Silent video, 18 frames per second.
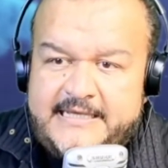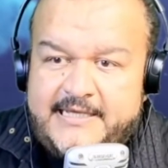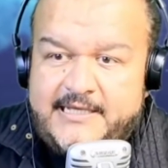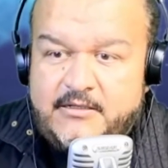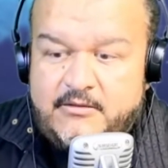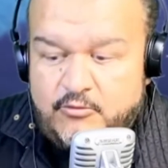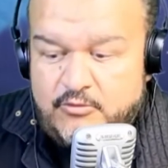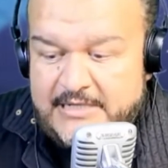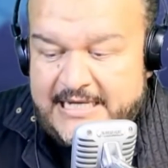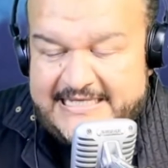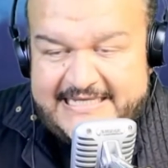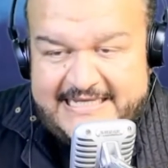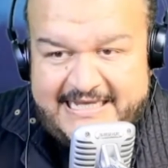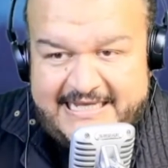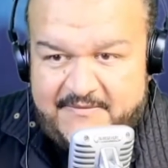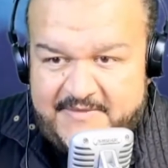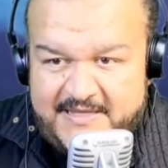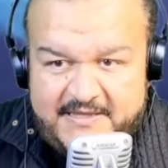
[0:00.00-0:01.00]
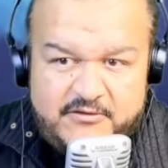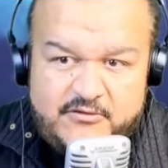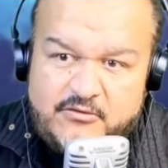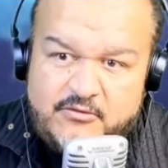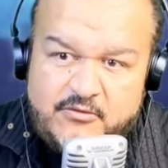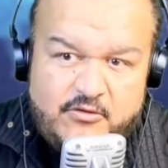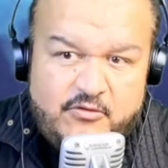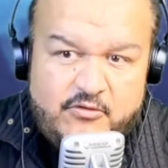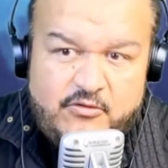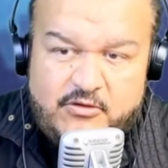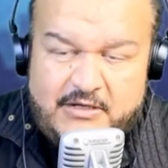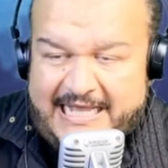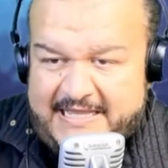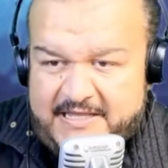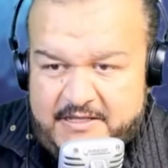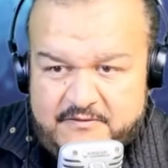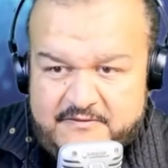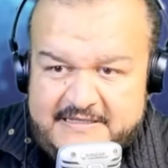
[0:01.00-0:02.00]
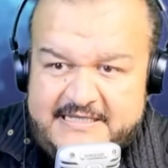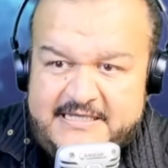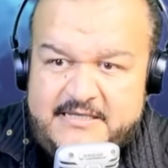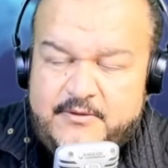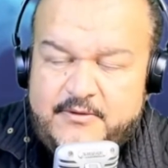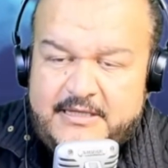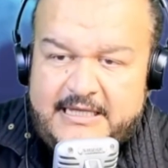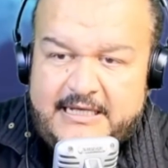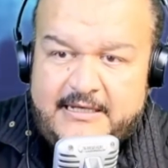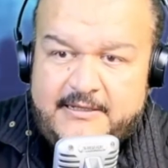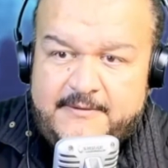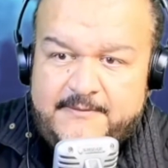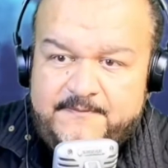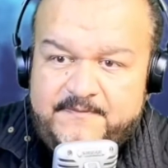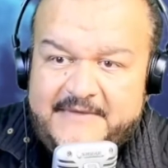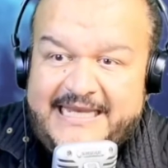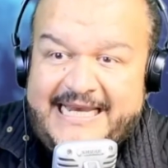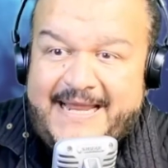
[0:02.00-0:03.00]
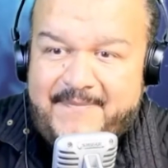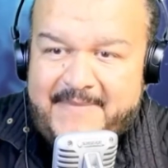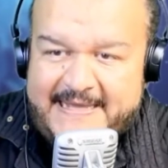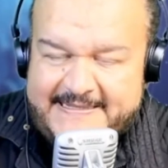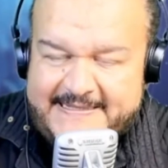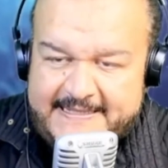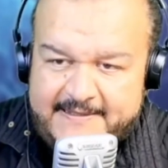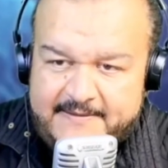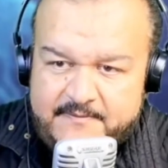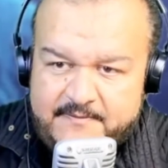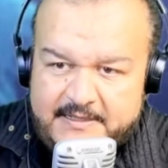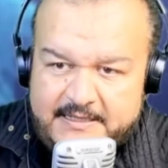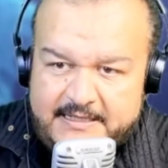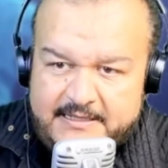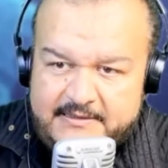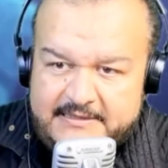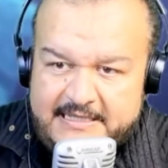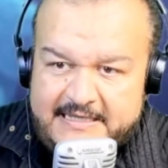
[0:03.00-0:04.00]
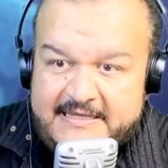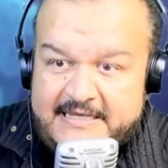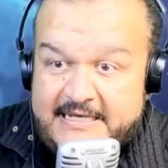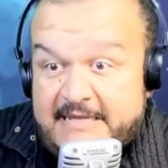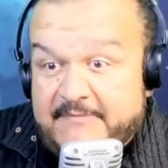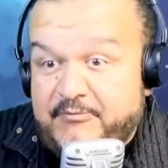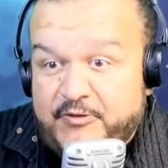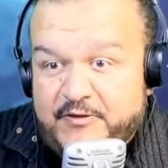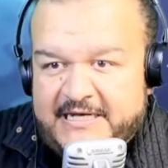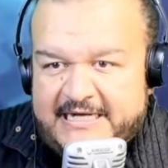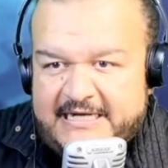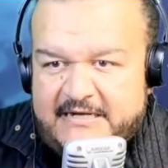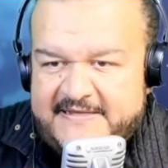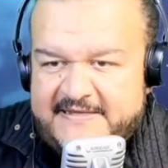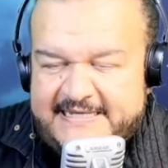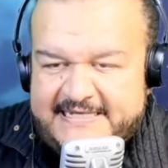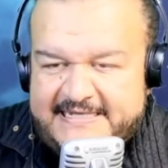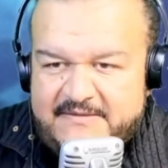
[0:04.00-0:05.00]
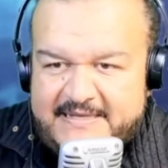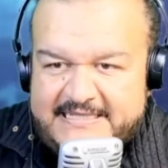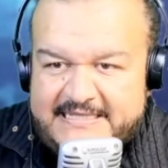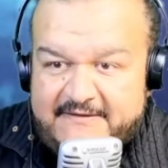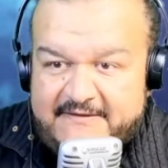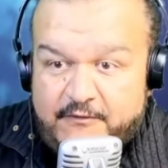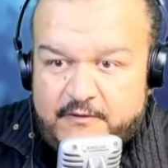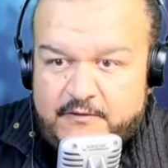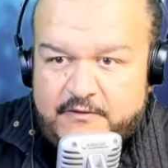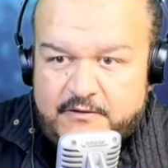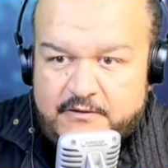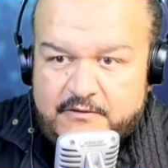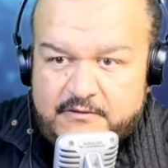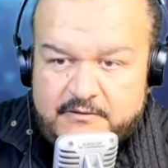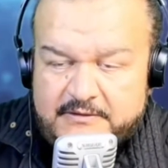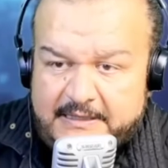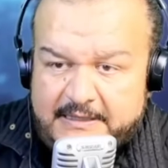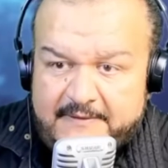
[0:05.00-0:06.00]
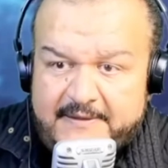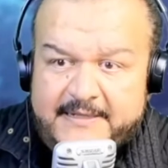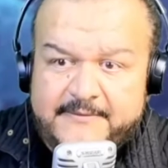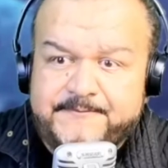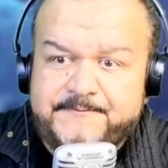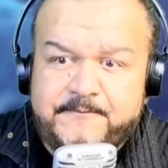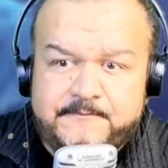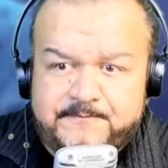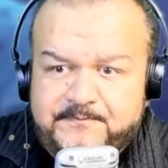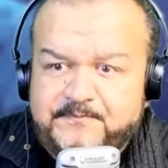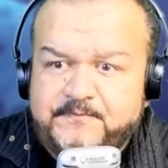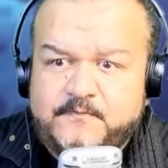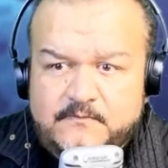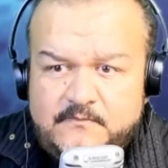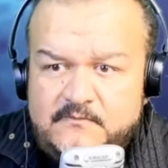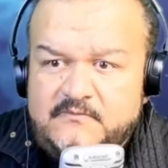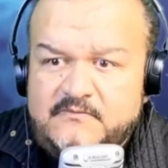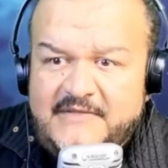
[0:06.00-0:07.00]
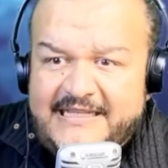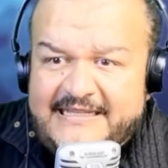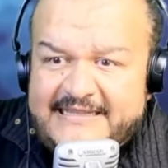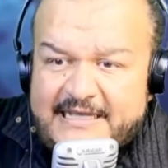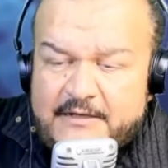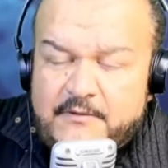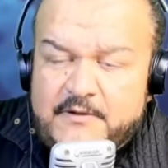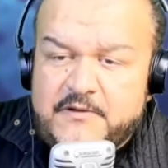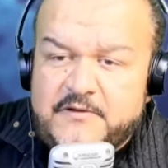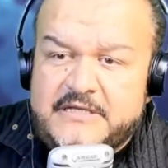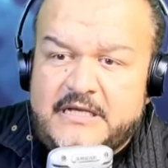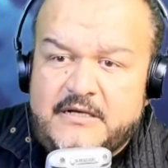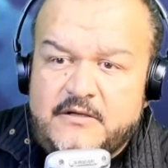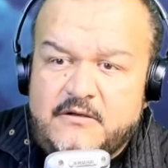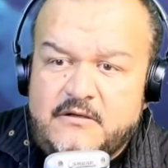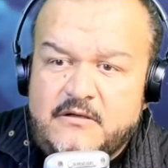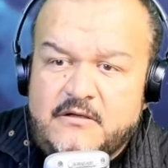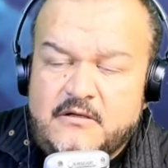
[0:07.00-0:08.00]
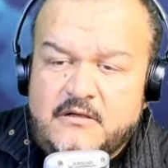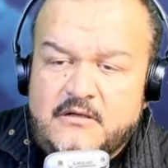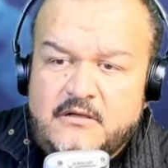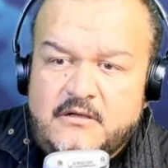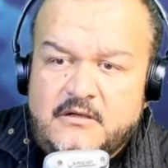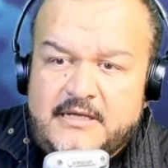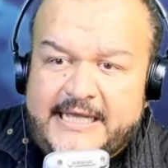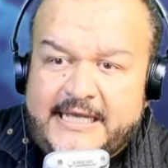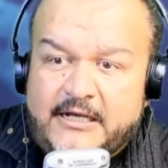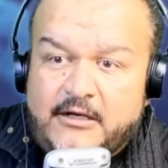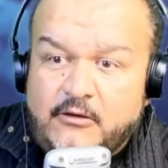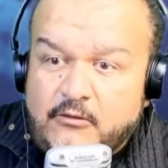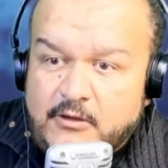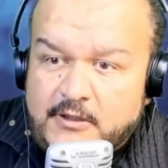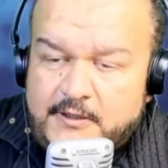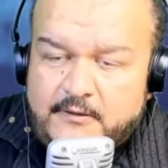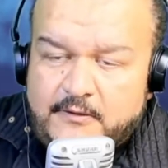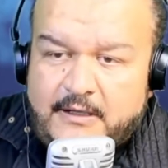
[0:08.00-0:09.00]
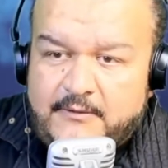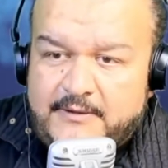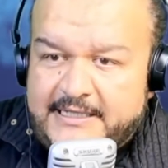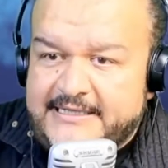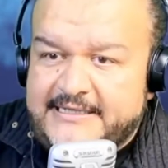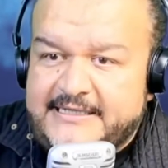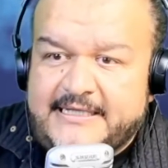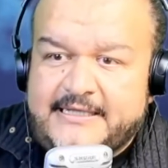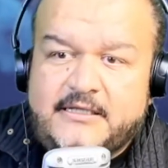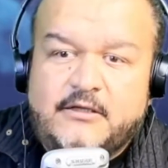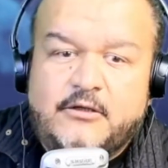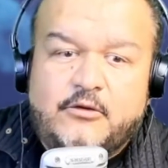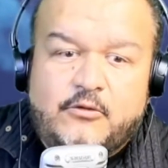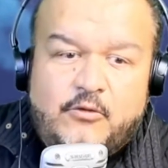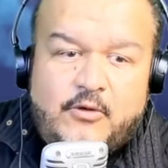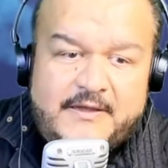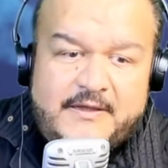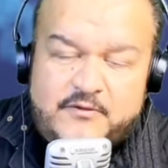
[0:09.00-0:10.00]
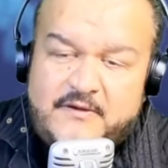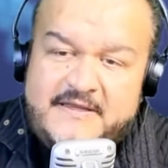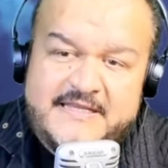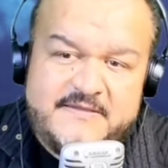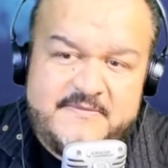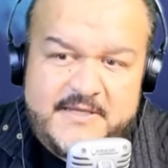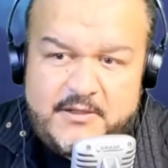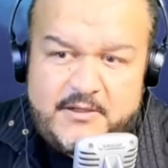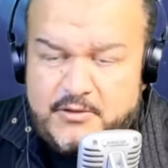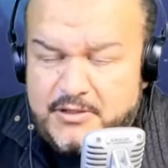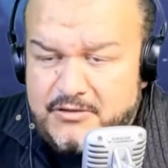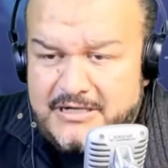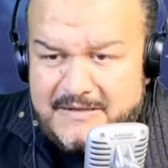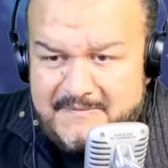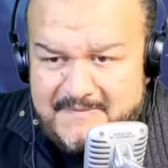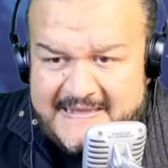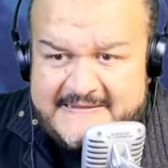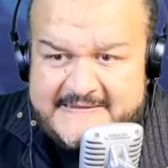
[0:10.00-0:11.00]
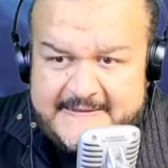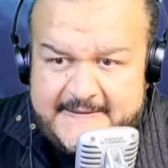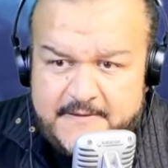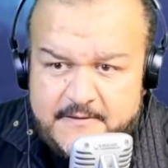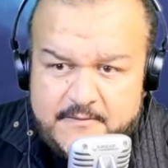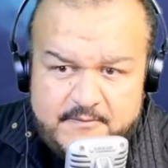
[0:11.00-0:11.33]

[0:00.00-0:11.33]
A really drastic shrinking of the mass, right? And it could be checked more thoroughly, right? To see when it came out in July. How much has the mass decreased so far?